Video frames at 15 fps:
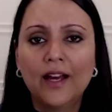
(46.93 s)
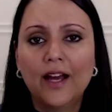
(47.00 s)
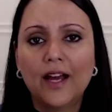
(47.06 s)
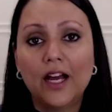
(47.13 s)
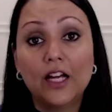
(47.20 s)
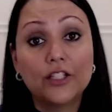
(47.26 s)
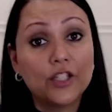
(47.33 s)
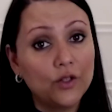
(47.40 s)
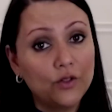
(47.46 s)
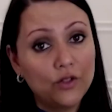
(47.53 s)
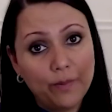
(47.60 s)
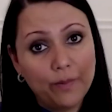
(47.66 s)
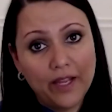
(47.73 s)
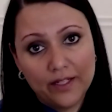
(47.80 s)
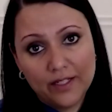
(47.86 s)
Uh,
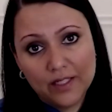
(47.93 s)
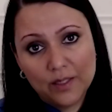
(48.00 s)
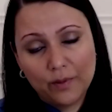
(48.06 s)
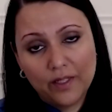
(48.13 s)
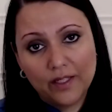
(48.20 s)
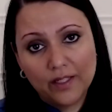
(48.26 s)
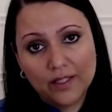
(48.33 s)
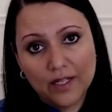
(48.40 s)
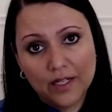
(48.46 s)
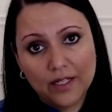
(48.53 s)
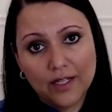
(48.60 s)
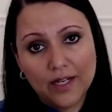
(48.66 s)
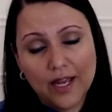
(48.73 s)
Togepan is being studied